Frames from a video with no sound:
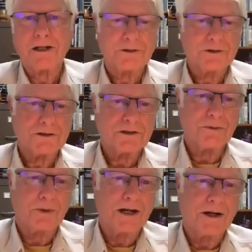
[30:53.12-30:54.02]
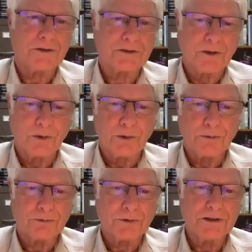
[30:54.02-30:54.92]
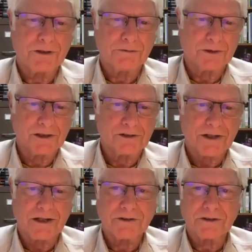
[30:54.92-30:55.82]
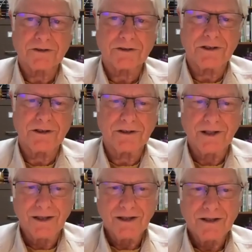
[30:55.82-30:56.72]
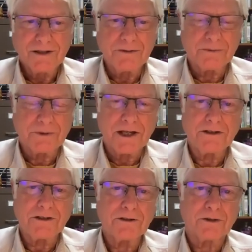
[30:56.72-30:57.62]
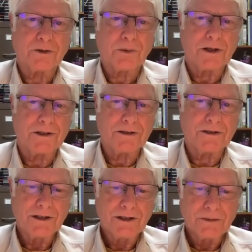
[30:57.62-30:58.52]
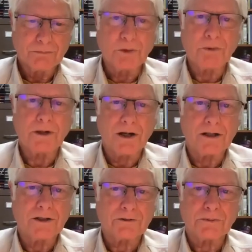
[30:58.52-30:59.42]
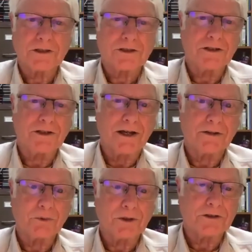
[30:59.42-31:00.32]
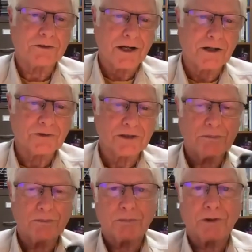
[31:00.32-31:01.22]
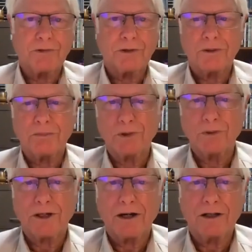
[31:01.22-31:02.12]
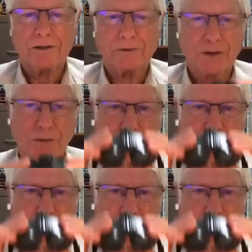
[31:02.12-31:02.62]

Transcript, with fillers: and you see, wow, there's a whole fleet of little size 16, even 18 or 20 blue wing olives mixed in that. And well, the trout seem to prefer the blue wing olives. So with